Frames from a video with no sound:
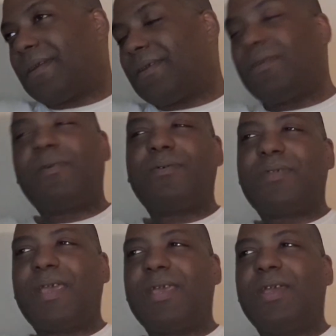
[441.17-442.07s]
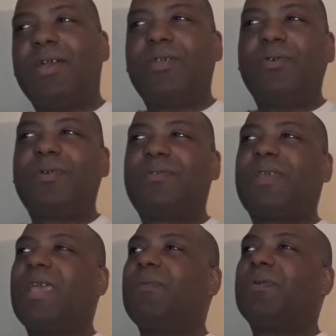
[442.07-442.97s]
You know what I'm saying? You can
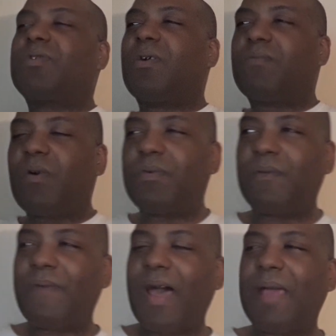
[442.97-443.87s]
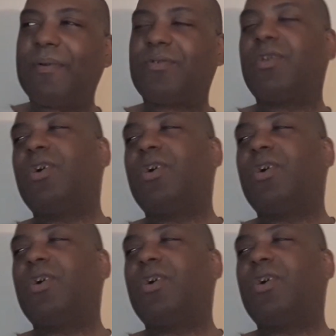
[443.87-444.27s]
say it was coronavirus.